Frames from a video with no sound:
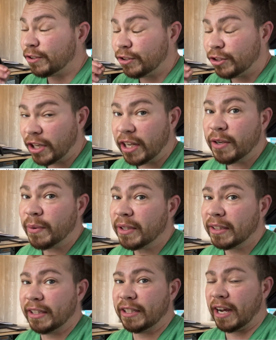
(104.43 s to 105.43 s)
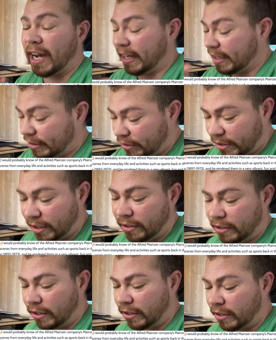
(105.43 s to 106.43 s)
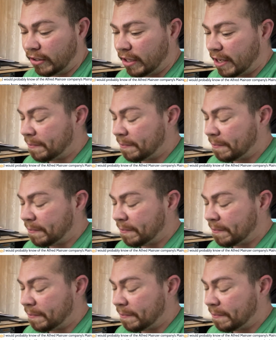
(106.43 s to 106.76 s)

genuinely I could look at a card